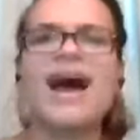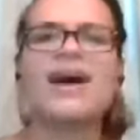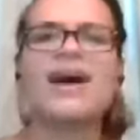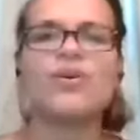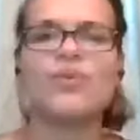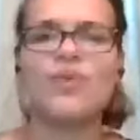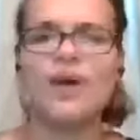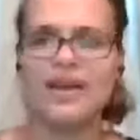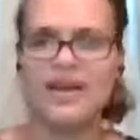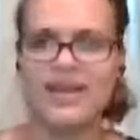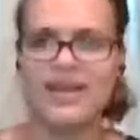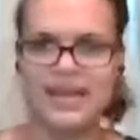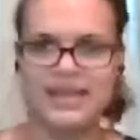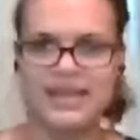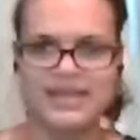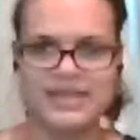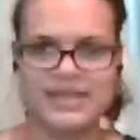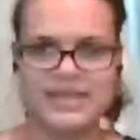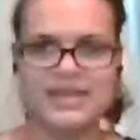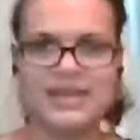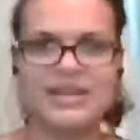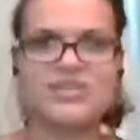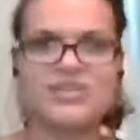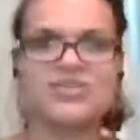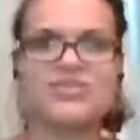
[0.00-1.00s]
how do i
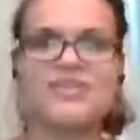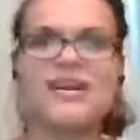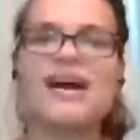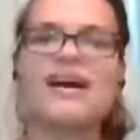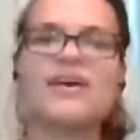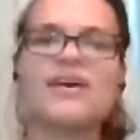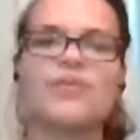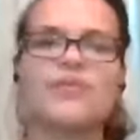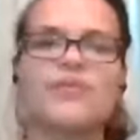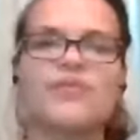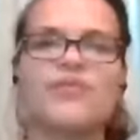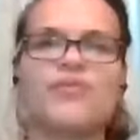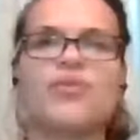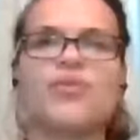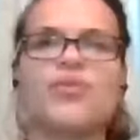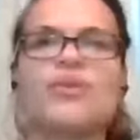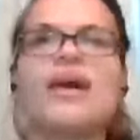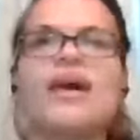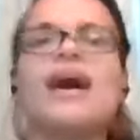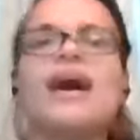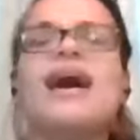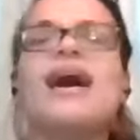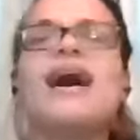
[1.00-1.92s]
interact with food